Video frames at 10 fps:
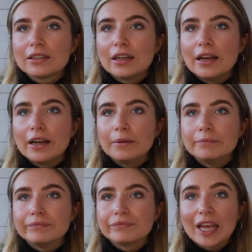
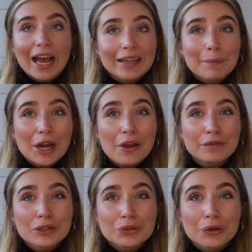Yeah, let me know
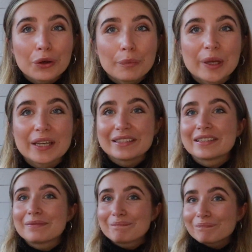if you struggle,
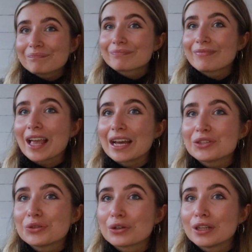because I
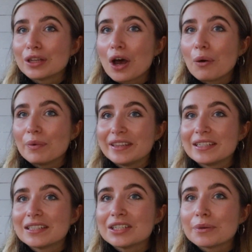struggle a lot with
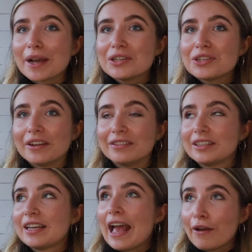this situation
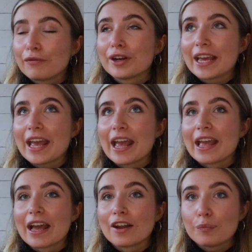every year,
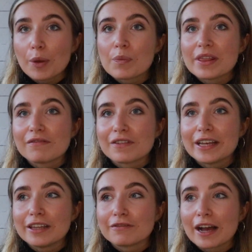and I've been with him for
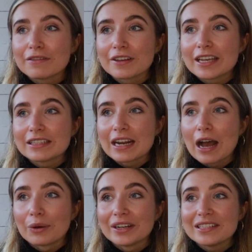nearly 5 years
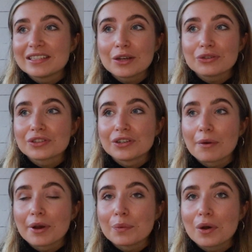now and he still doesn't know
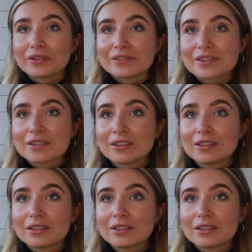what he wants.